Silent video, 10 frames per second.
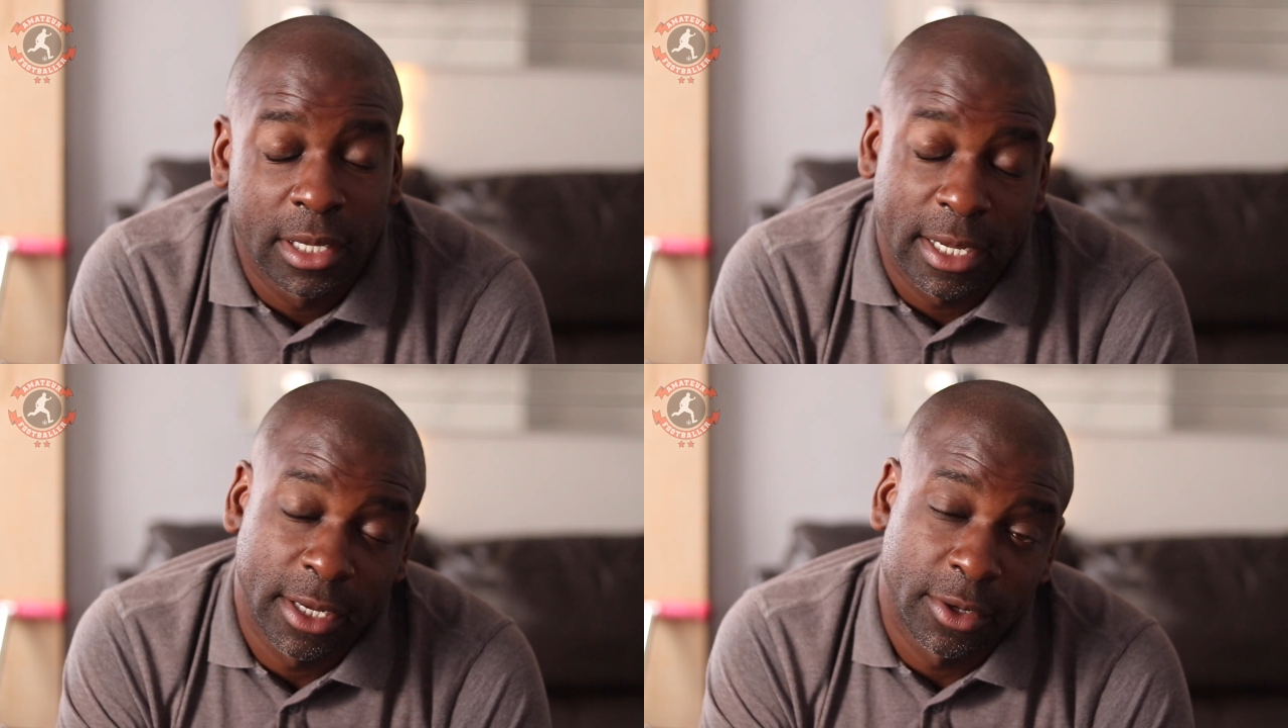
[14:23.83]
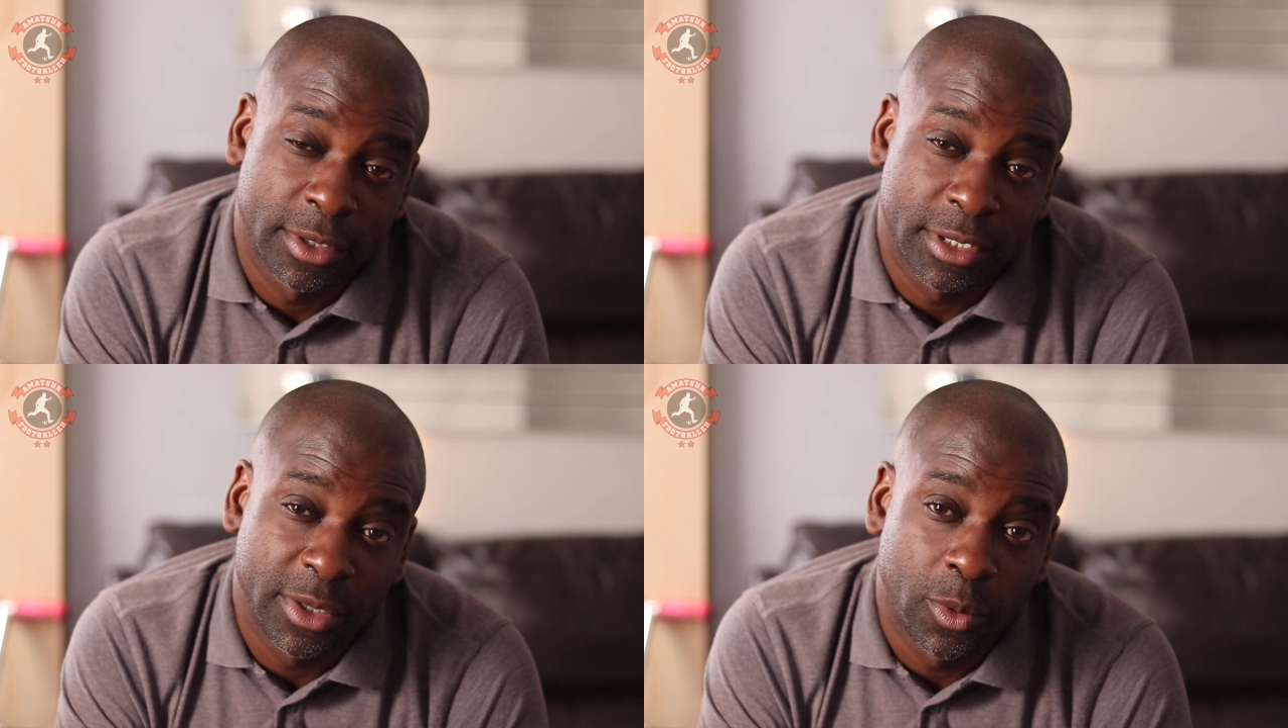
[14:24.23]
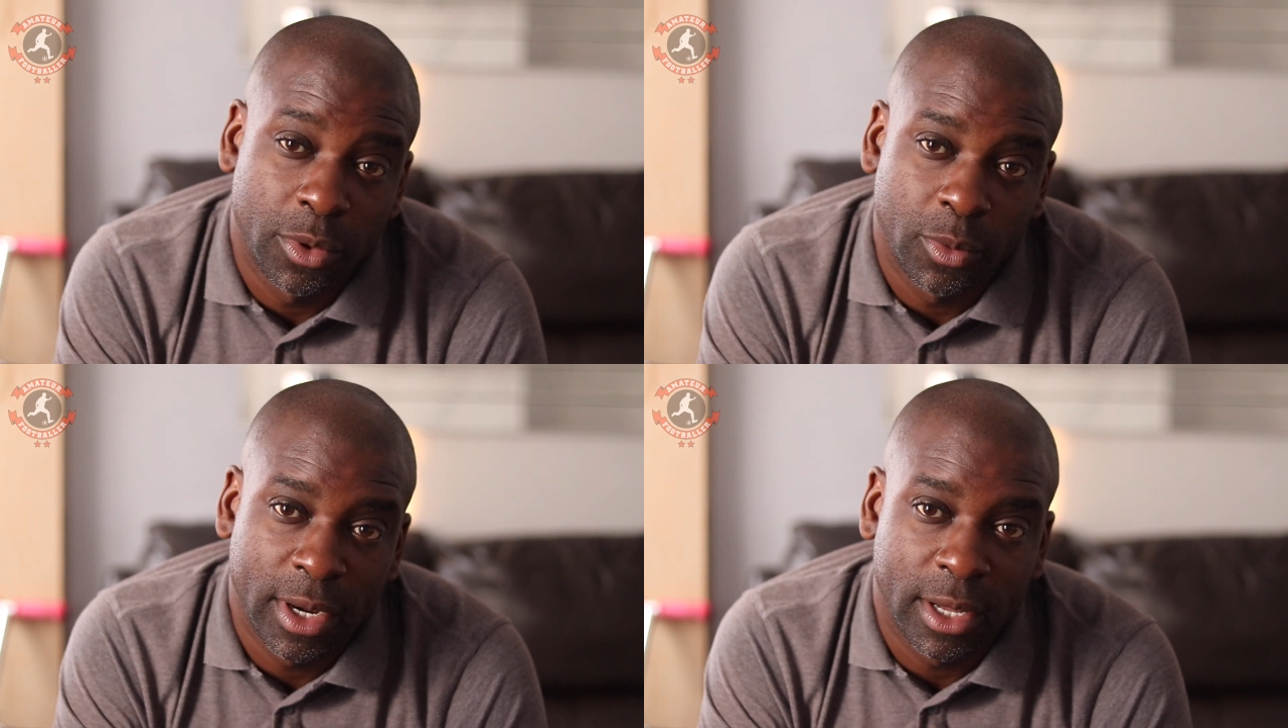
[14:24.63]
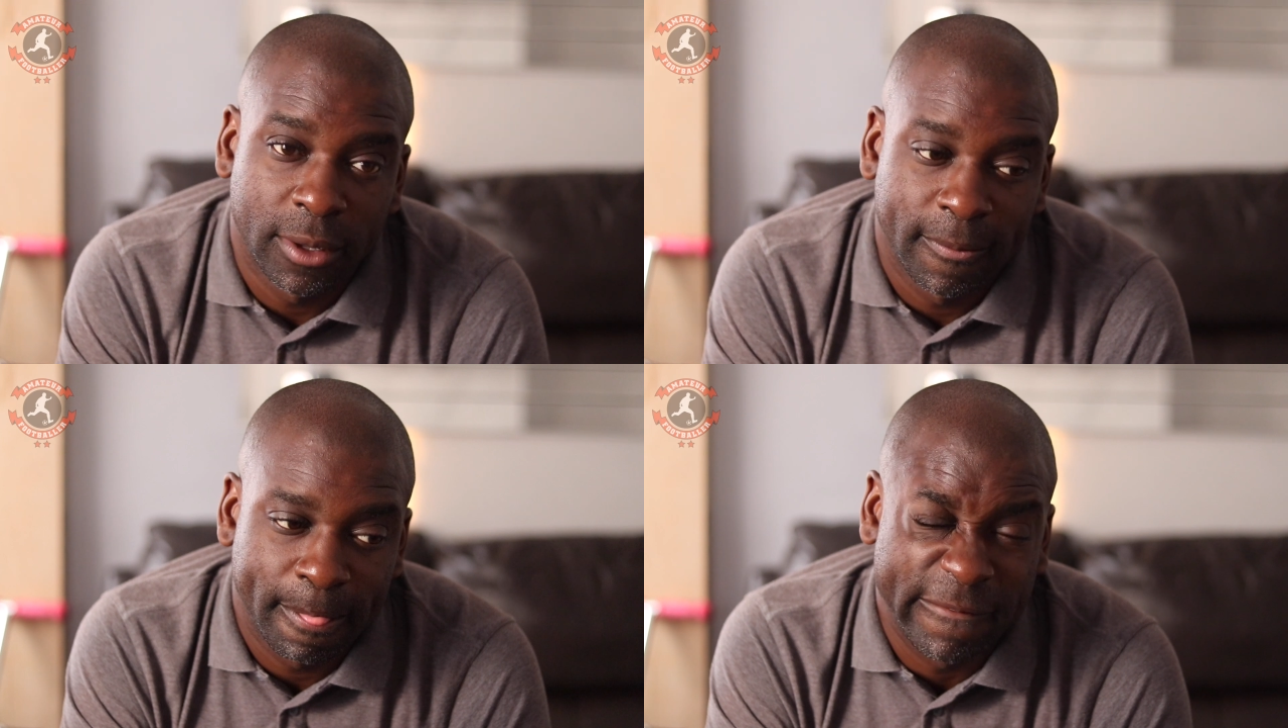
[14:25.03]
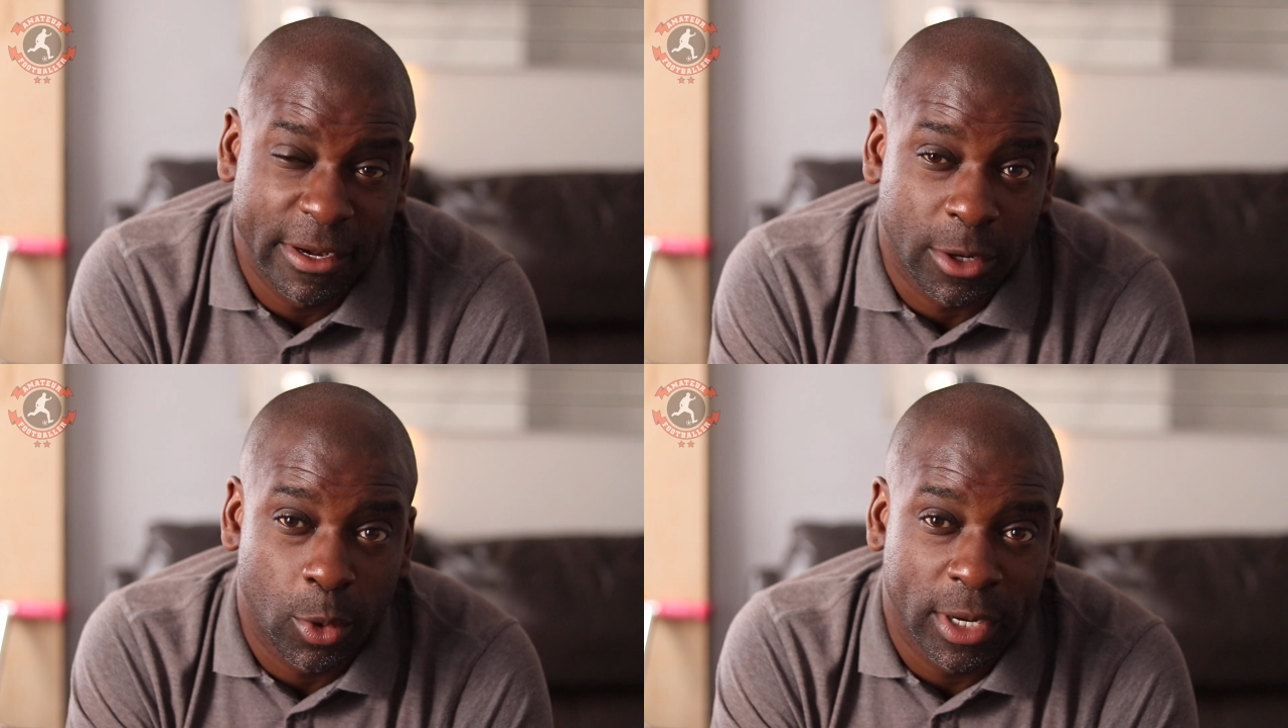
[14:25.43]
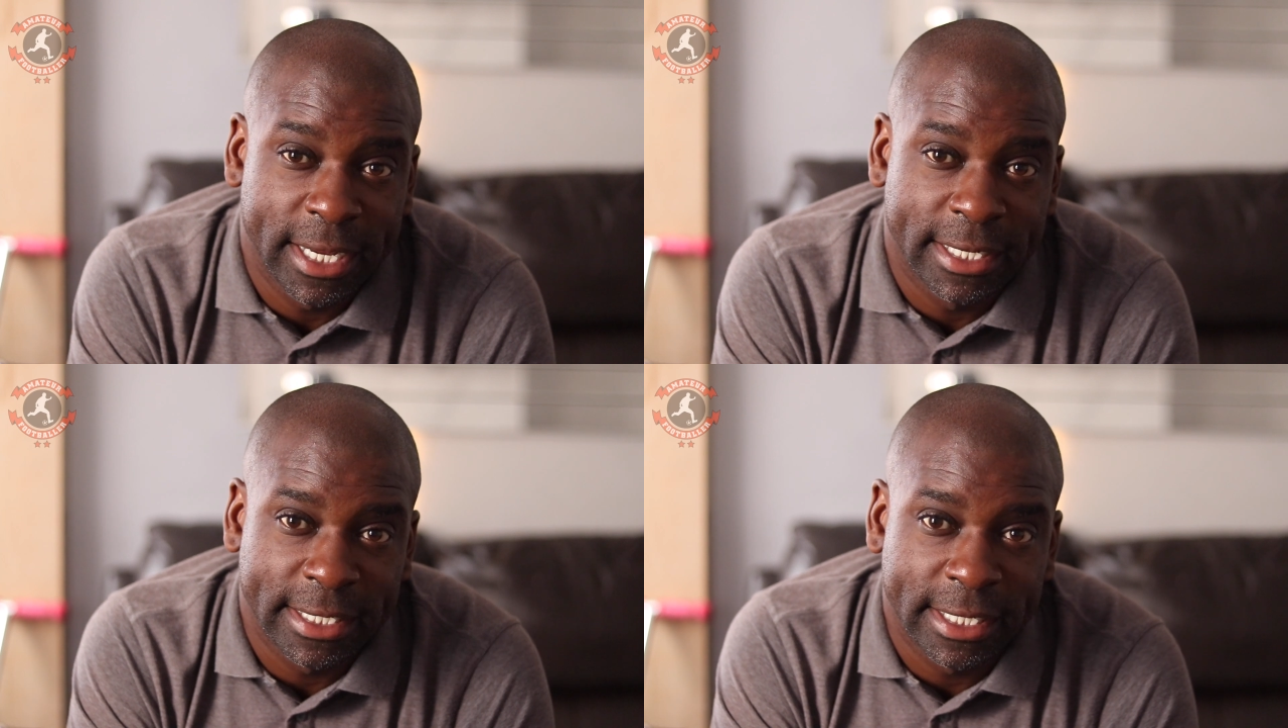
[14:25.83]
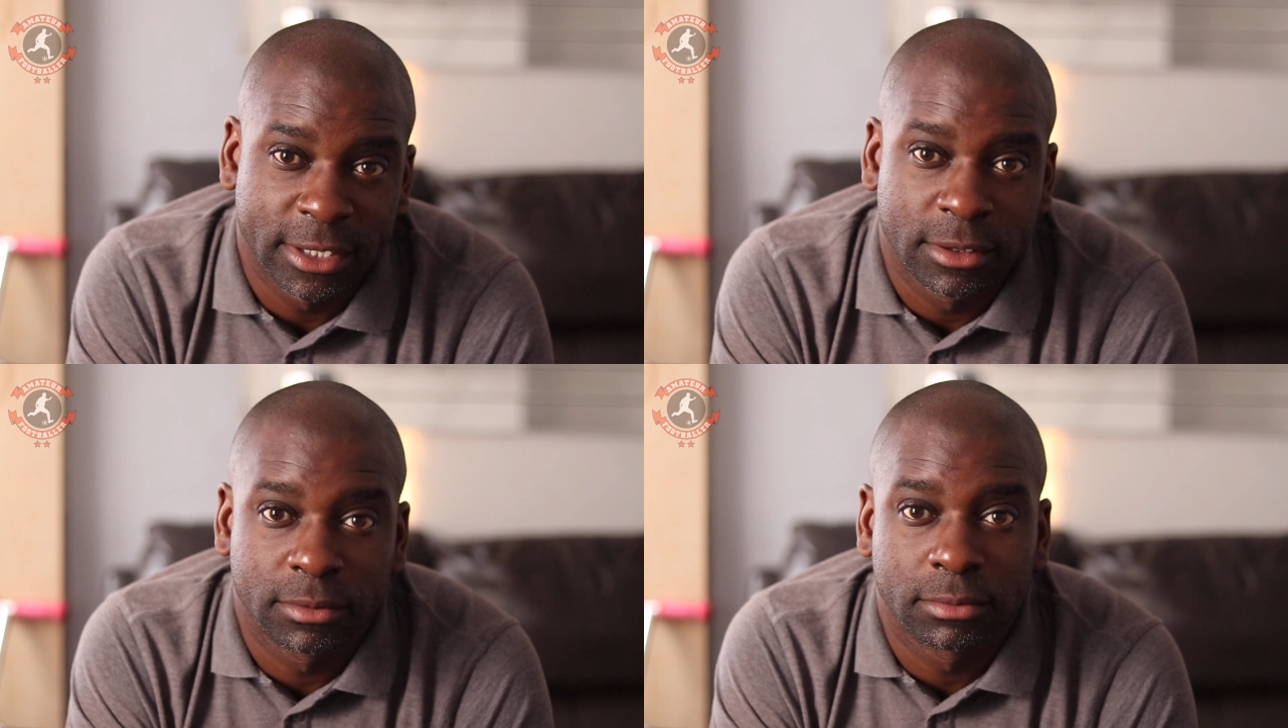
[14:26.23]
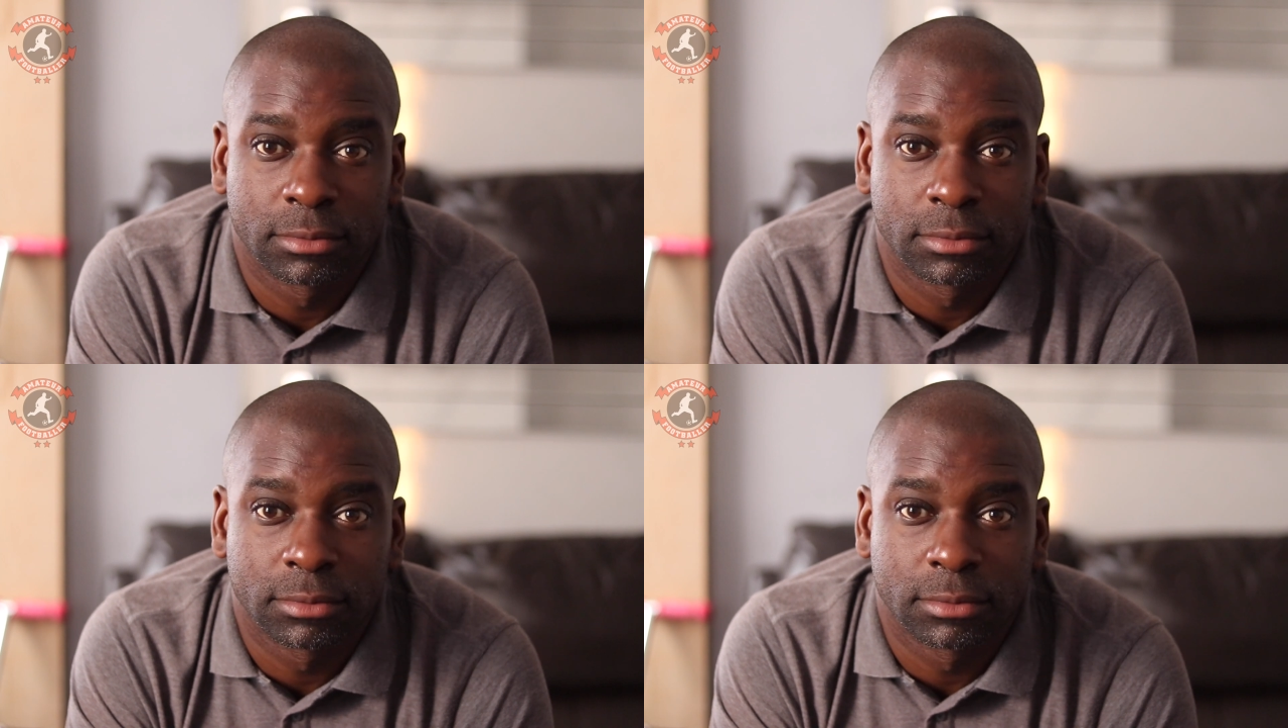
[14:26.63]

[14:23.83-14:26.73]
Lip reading: I could only see one winner. I think the quality did